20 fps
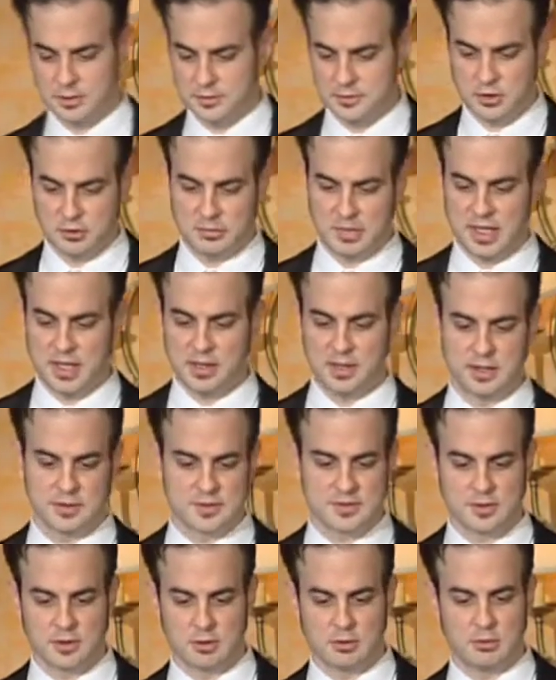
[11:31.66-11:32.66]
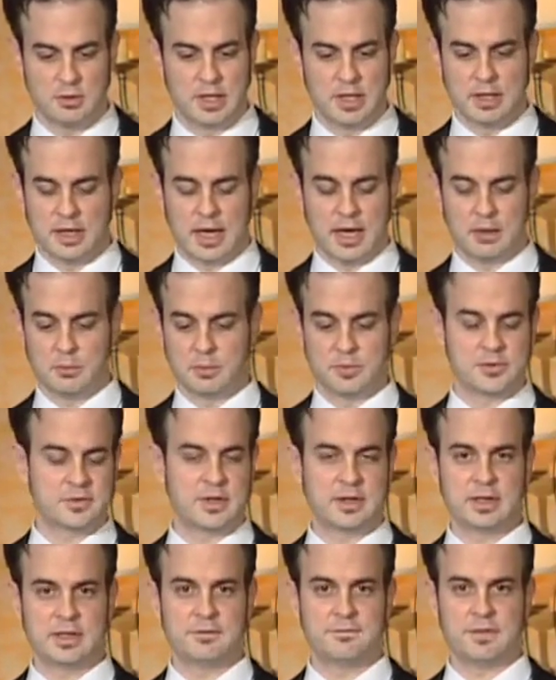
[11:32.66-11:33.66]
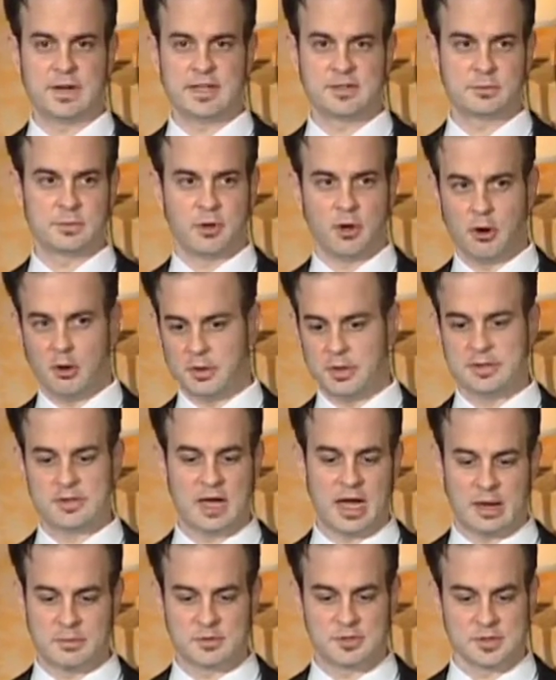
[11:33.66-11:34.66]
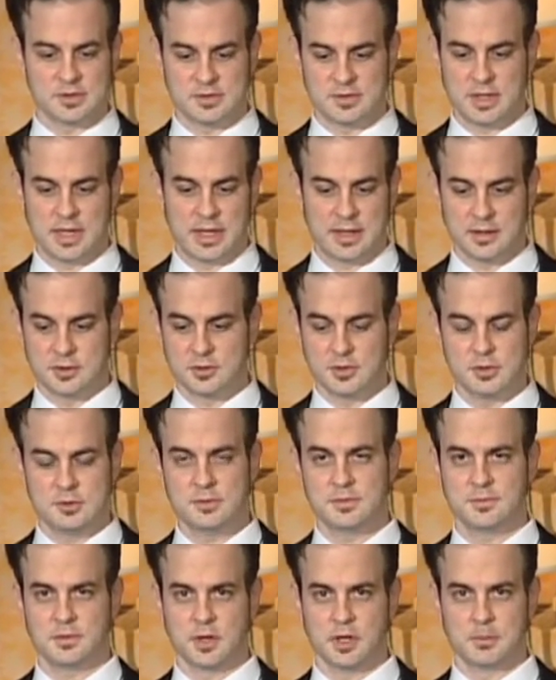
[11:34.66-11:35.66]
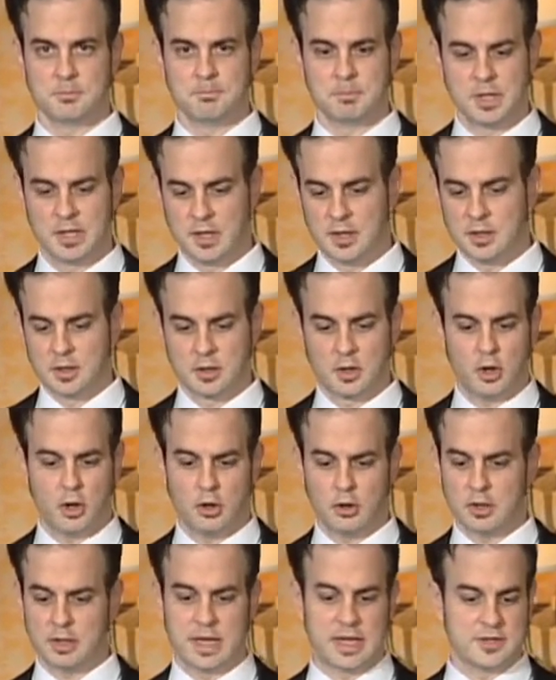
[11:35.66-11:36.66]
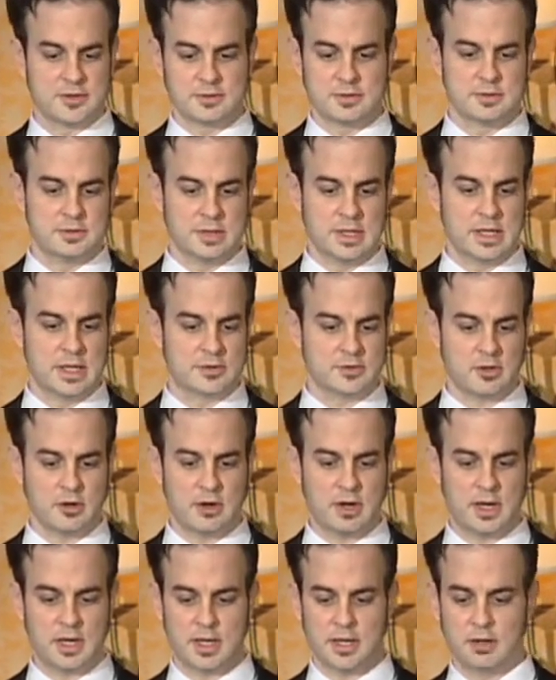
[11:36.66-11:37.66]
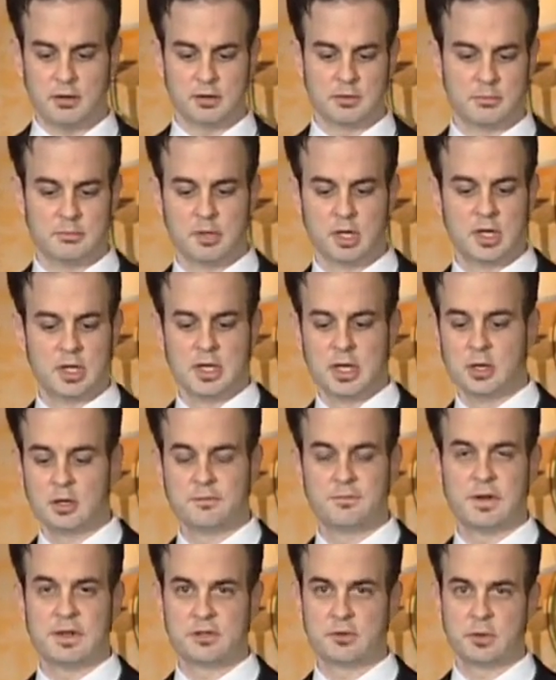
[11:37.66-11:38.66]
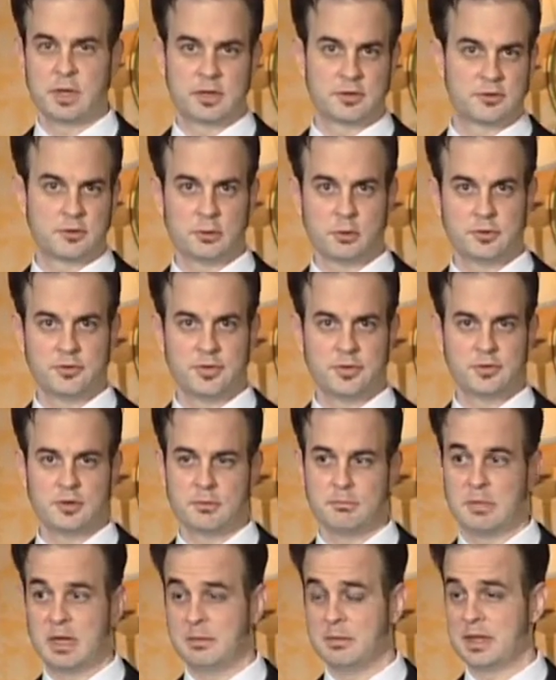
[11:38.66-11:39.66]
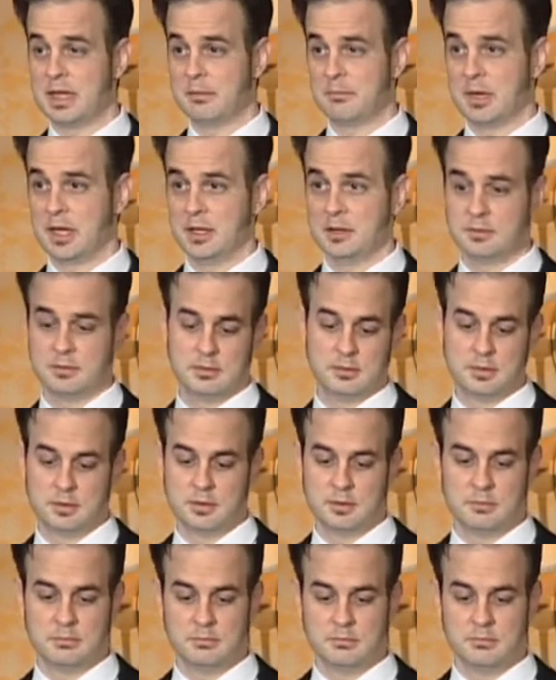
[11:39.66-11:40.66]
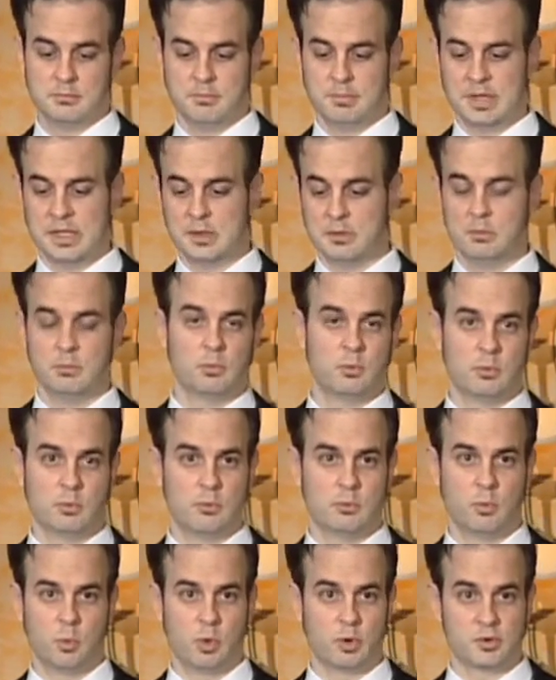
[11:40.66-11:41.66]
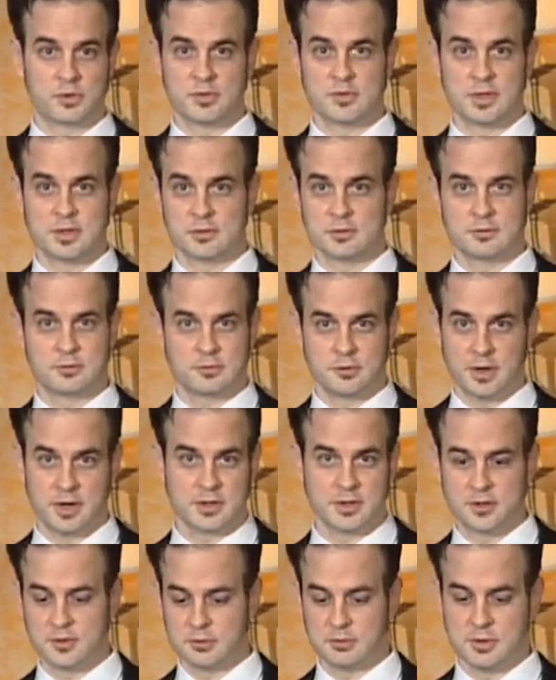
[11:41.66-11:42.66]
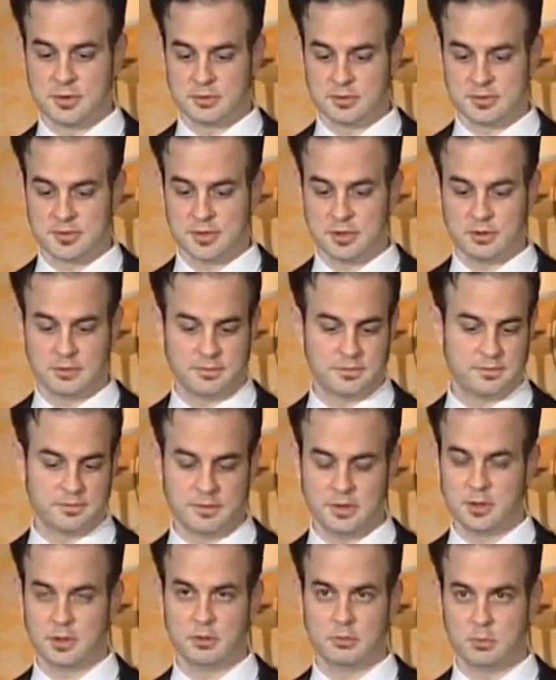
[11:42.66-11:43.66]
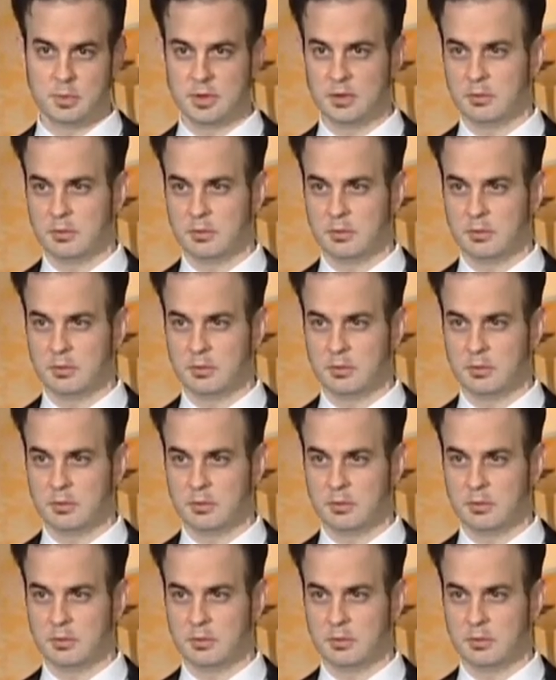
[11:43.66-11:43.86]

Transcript: domain, and so I was suddenly faced with all these options that I can choose from. Call as ESRI or interface to an external system. Maybe that might be worse than trying to do it yourself. You know,